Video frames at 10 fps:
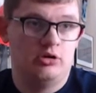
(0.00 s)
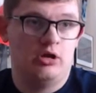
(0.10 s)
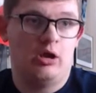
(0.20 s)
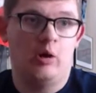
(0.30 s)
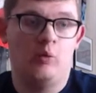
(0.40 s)

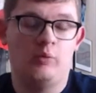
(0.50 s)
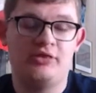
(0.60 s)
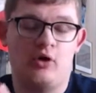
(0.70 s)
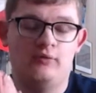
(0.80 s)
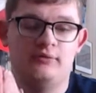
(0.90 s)
with
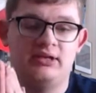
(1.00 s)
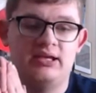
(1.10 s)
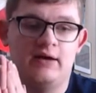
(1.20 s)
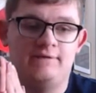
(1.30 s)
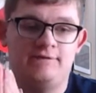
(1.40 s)
only
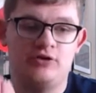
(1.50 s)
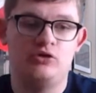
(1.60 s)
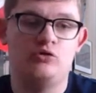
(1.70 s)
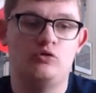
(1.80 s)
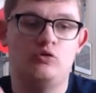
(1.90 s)
a
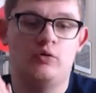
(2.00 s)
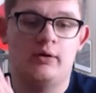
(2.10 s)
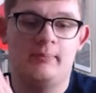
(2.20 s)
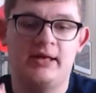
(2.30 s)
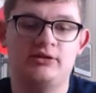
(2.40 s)
few
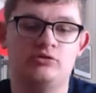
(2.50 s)
minute